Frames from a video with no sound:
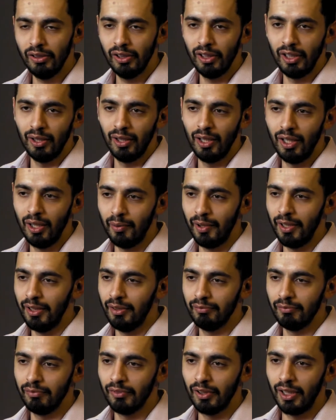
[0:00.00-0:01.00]

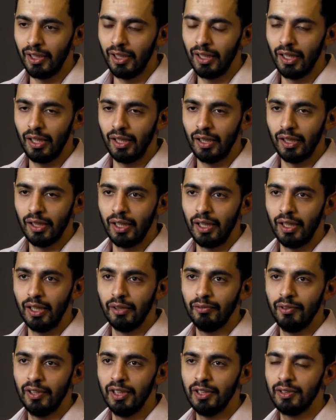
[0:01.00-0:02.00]
I
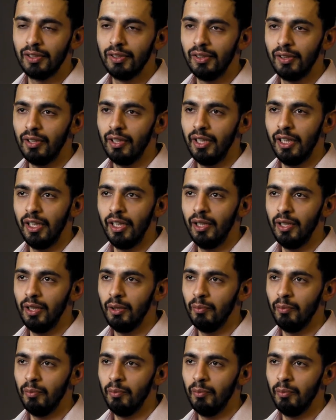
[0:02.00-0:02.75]
finished the degree,